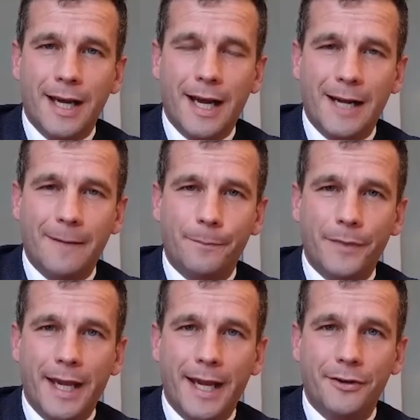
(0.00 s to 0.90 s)

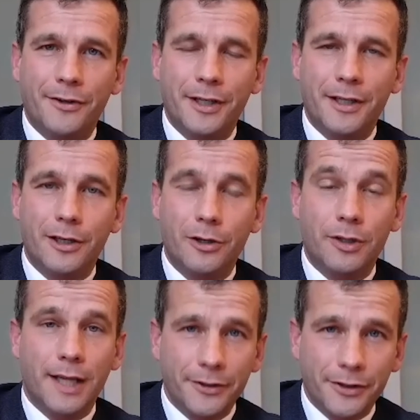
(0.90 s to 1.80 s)
And he
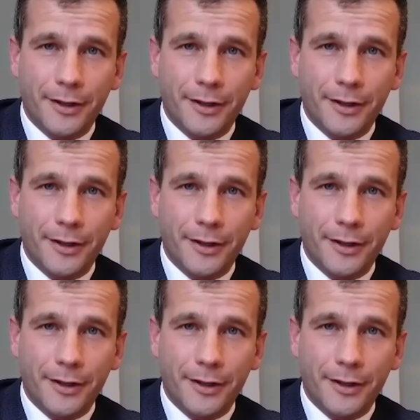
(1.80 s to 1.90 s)
couldn't answer